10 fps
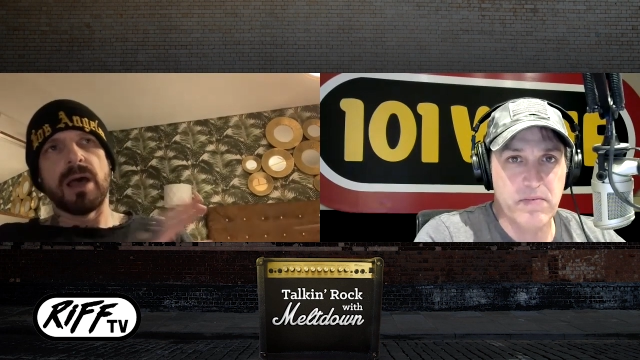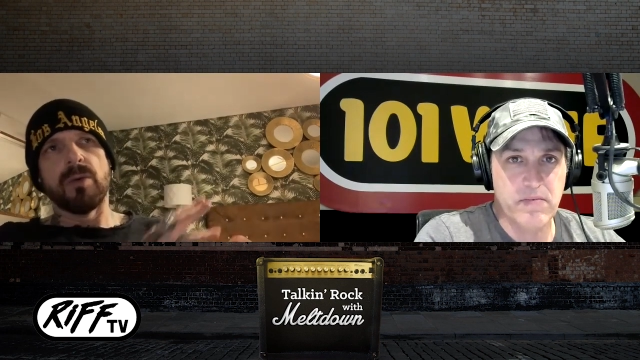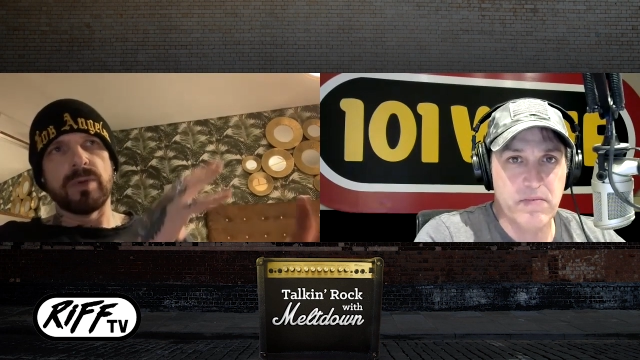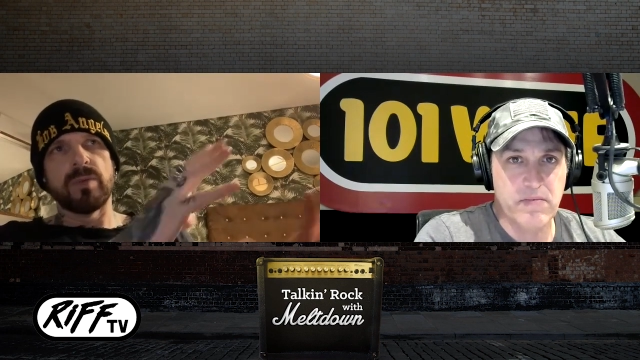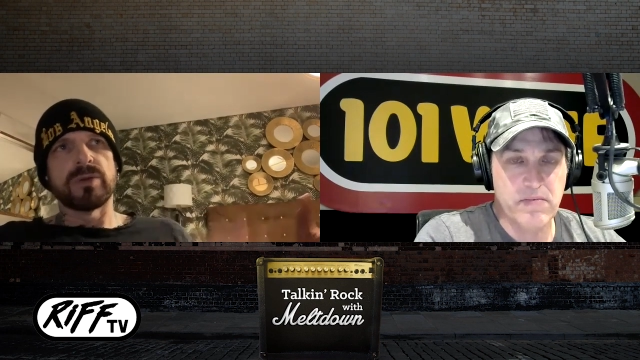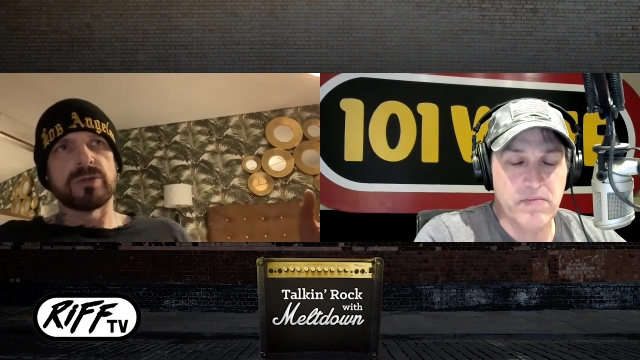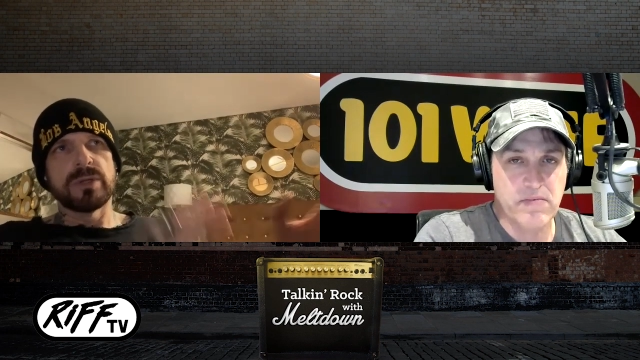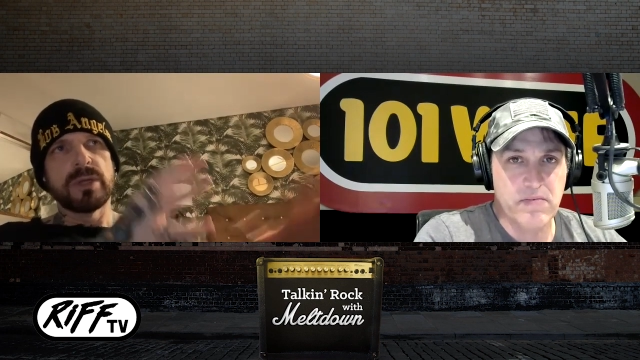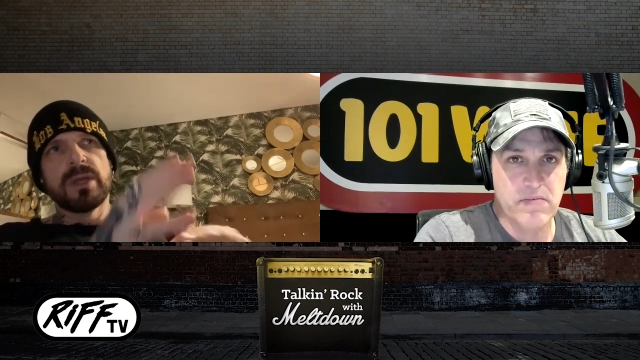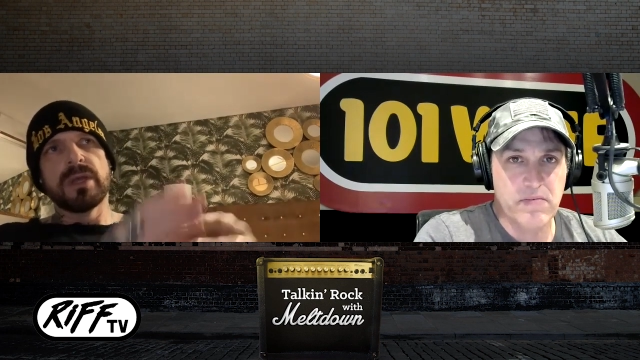Speaker 1: that we would
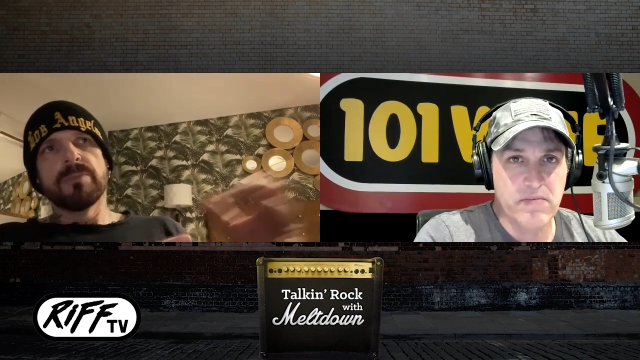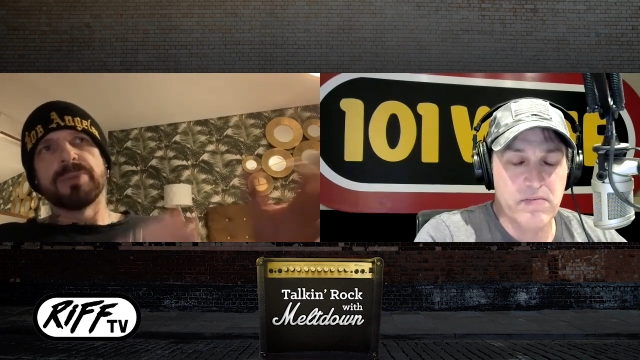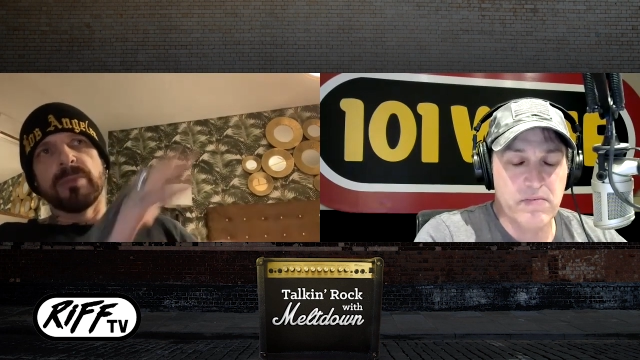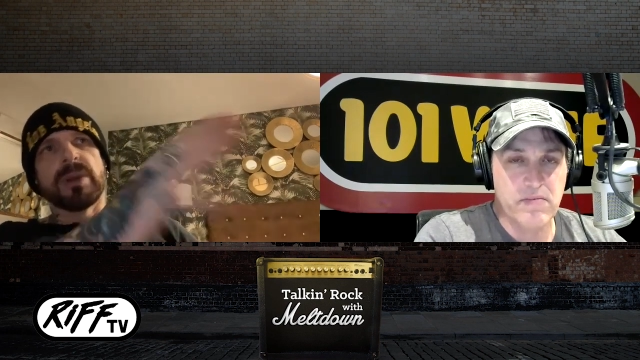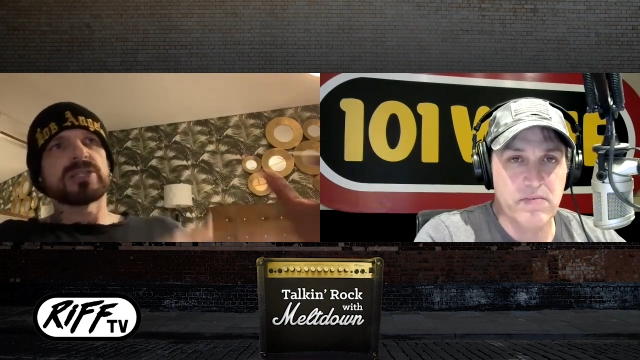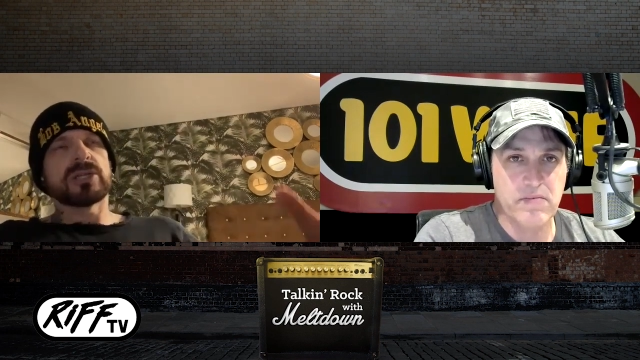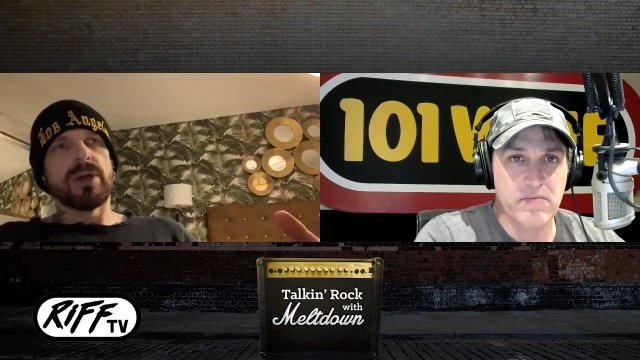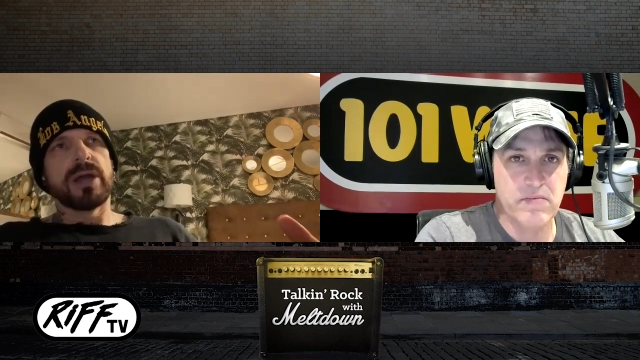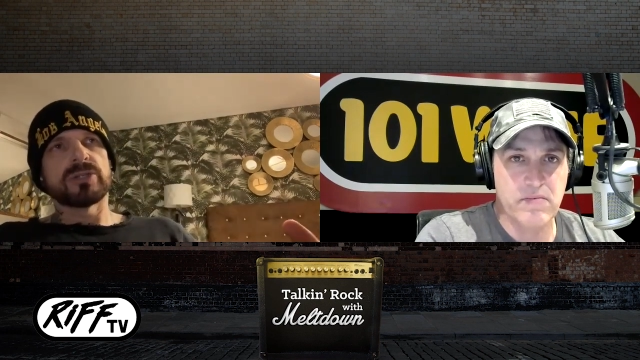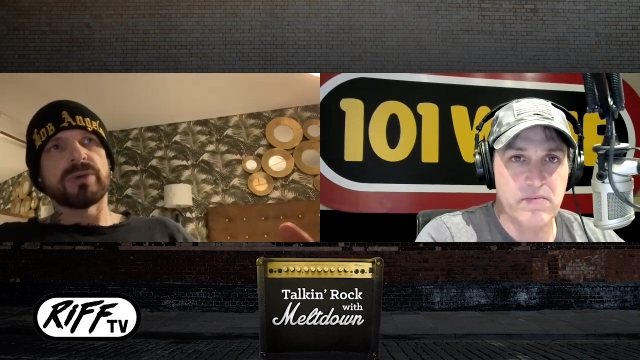put a Black
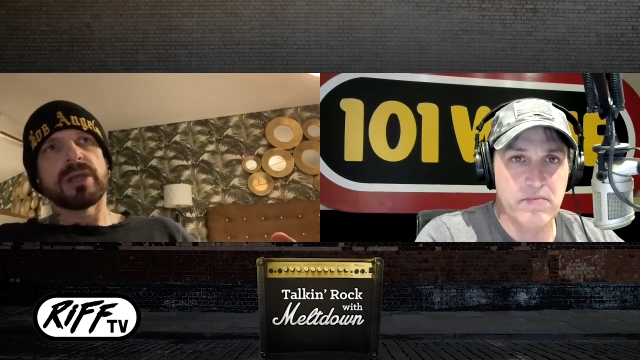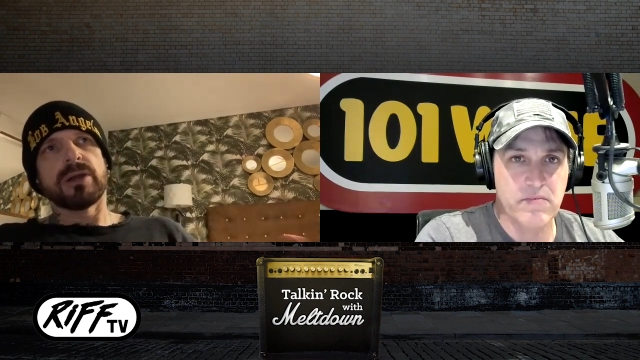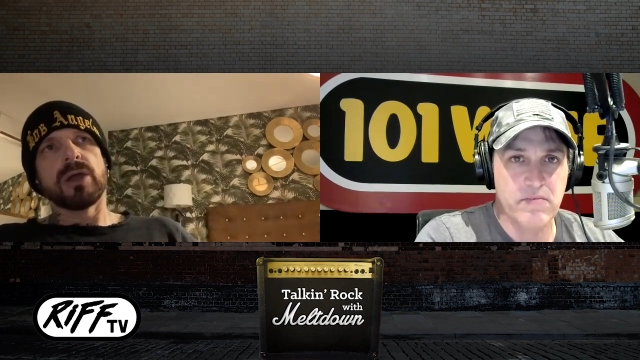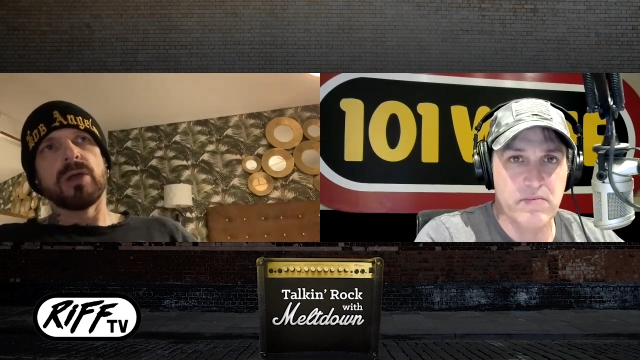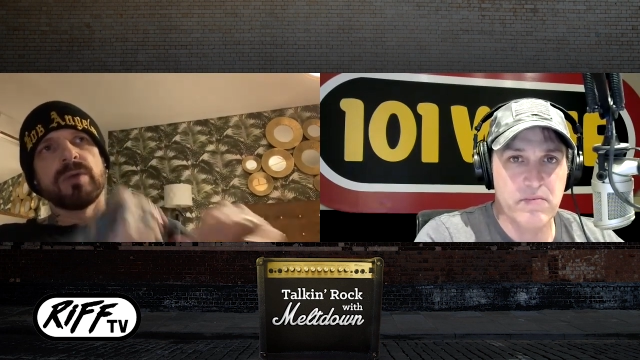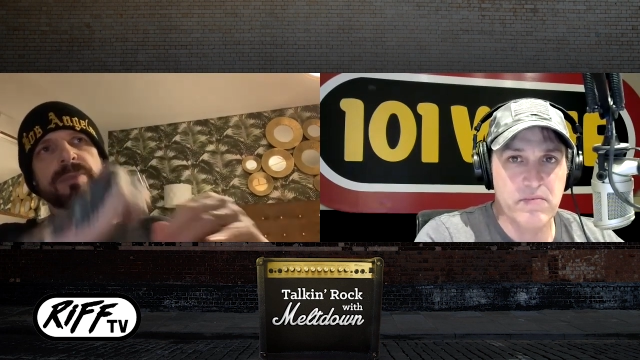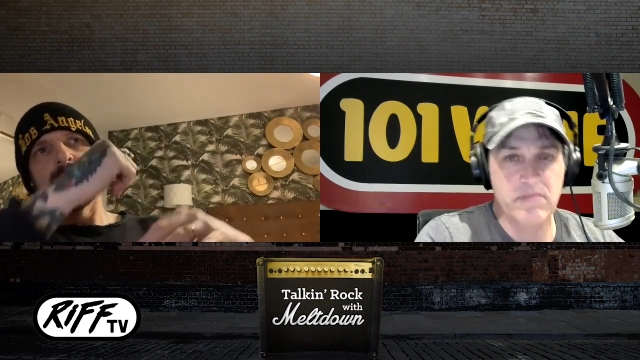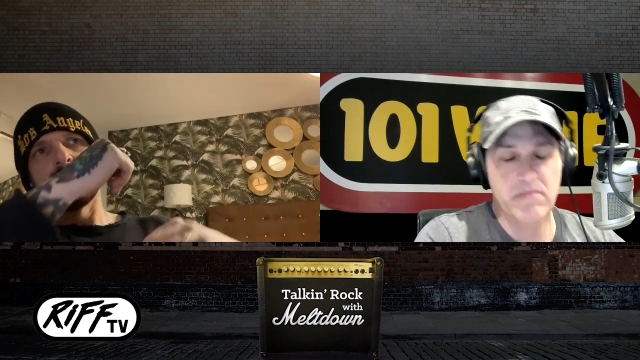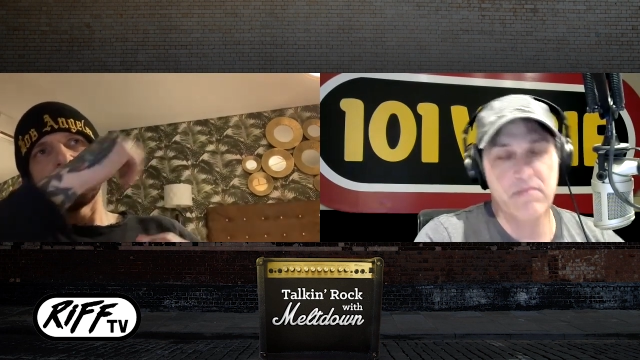Star Riders record out. We'd be able